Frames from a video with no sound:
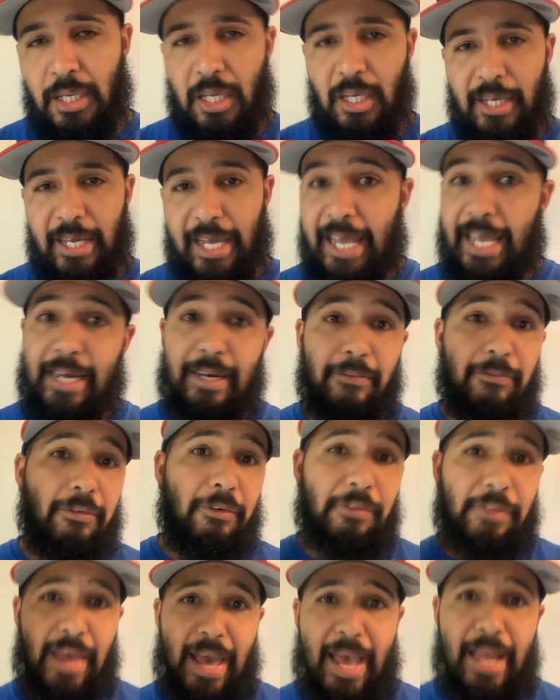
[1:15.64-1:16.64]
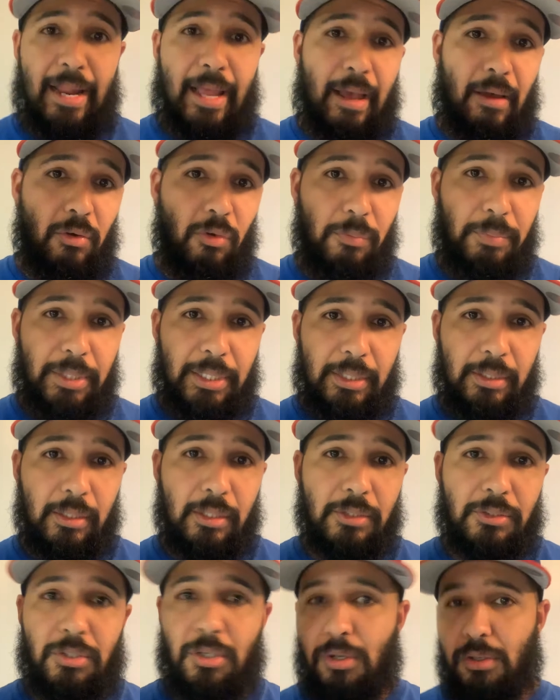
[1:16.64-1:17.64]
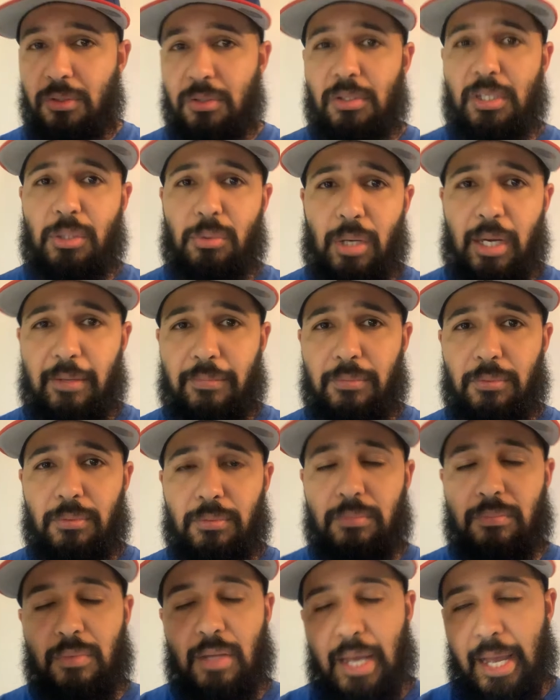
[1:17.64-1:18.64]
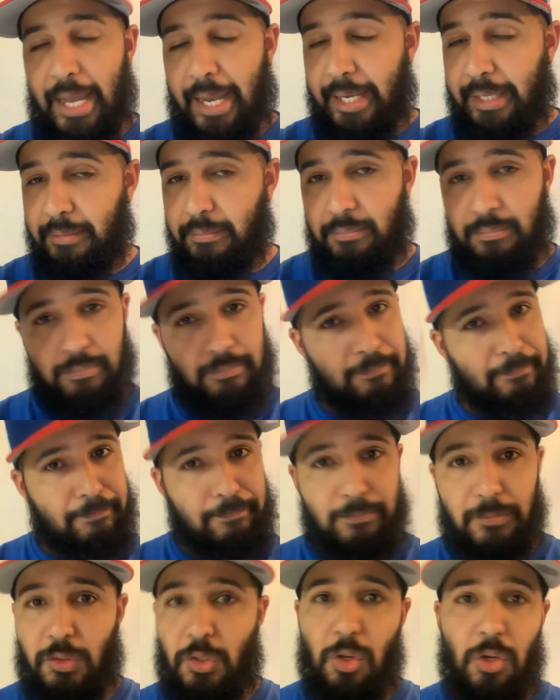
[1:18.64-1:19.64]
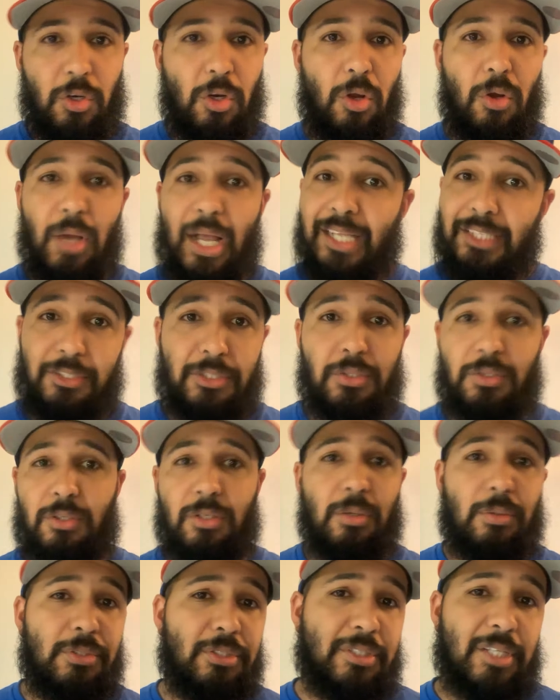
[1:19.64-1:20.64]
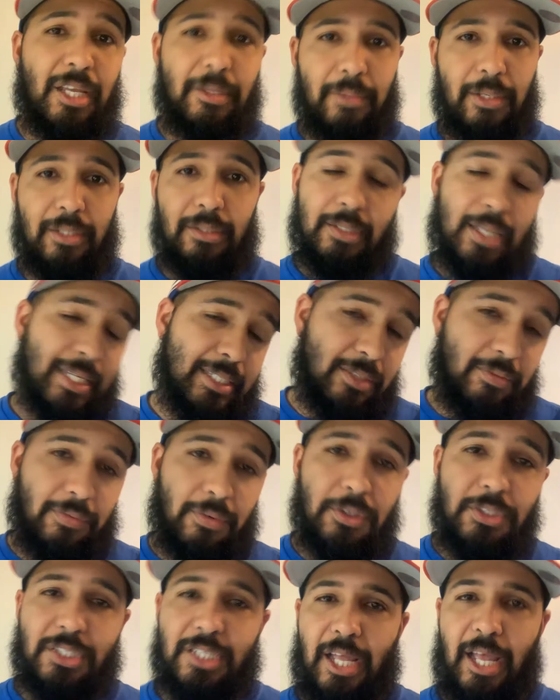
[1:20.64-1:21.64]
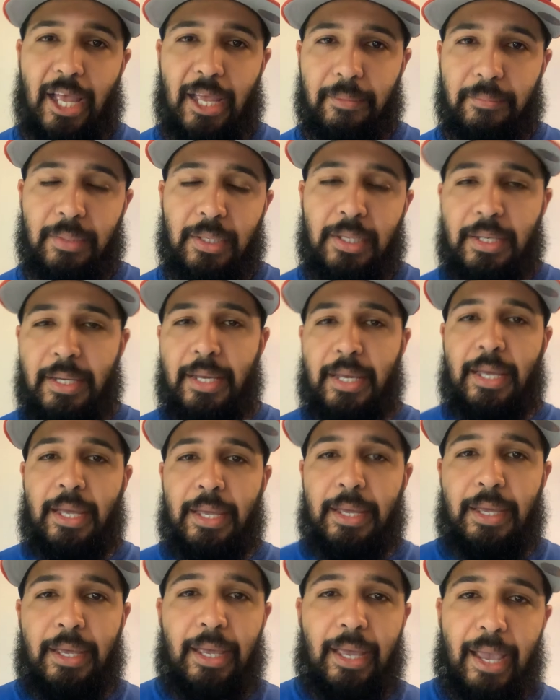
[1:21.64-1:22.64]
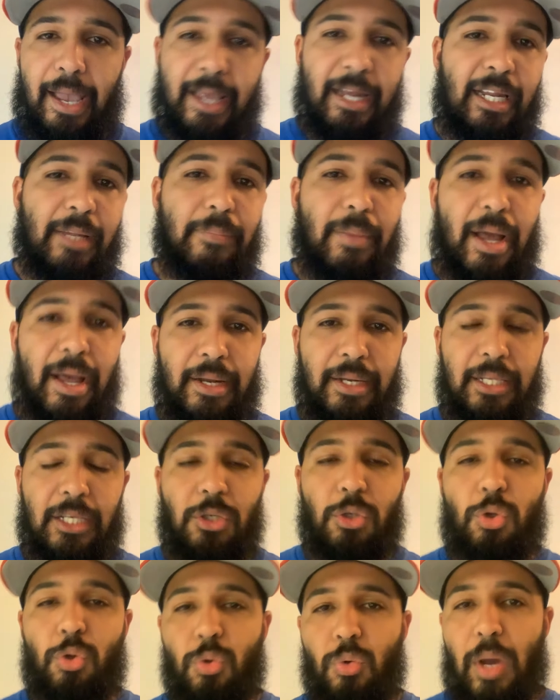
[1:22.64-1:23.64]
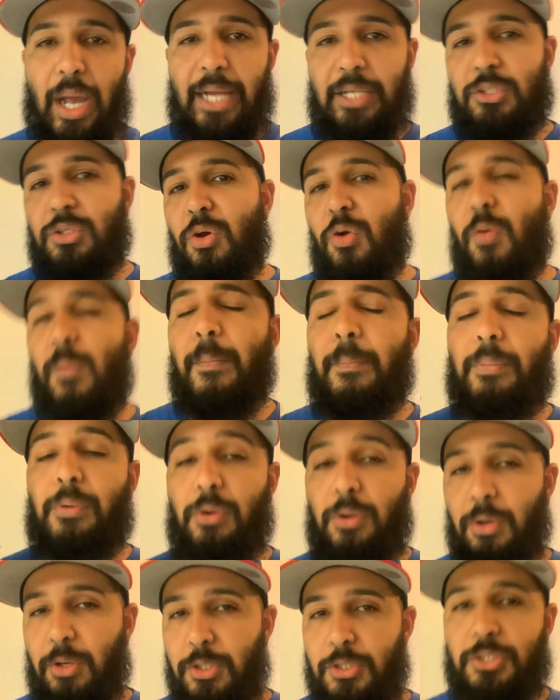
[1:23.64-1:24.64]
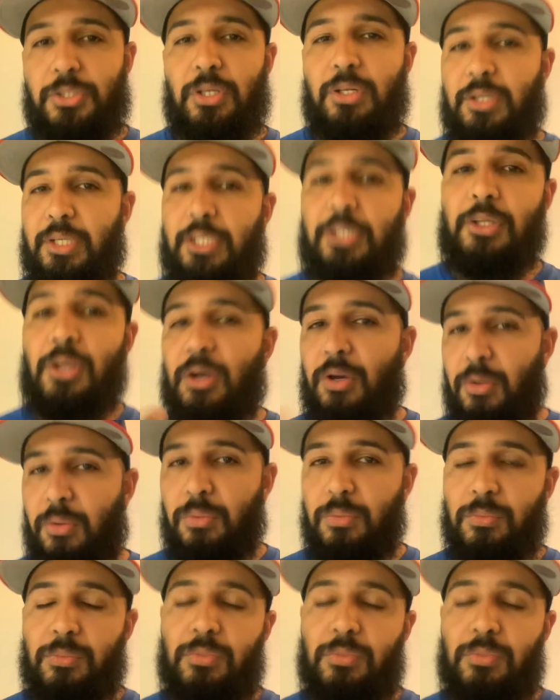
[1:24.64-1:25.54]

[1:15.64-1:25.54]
And for that, I will be eternally grateful. I still don't know what to say, man, because that's the first time anybody who I don't personally know